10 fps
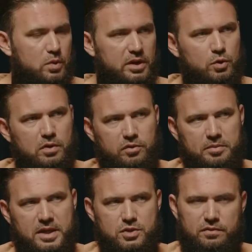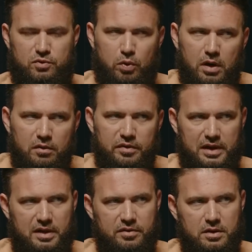what are you doing from the age of 12,
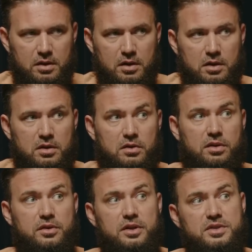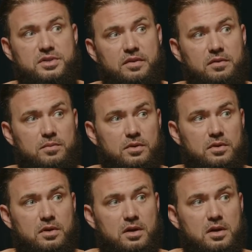11 till 37, bro?
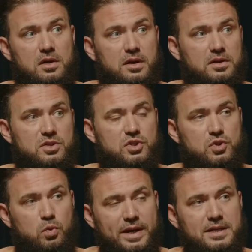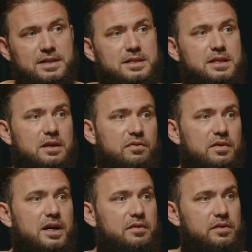That is
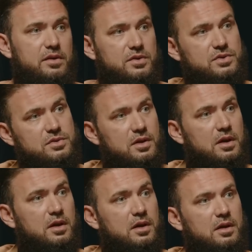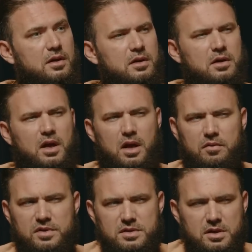25 years.
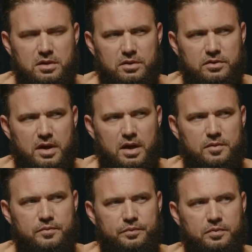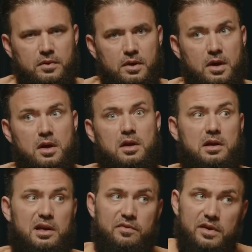Every single day,
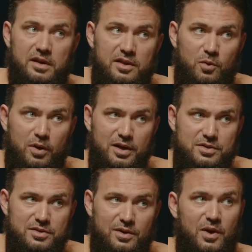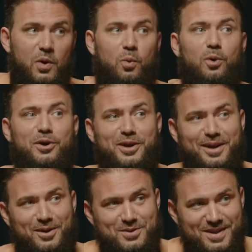living in the West,
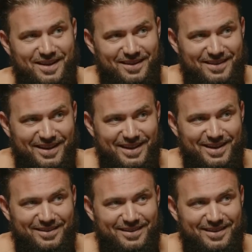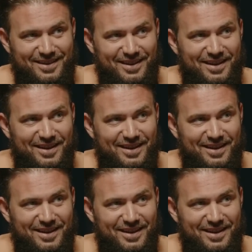walking outside in the heat,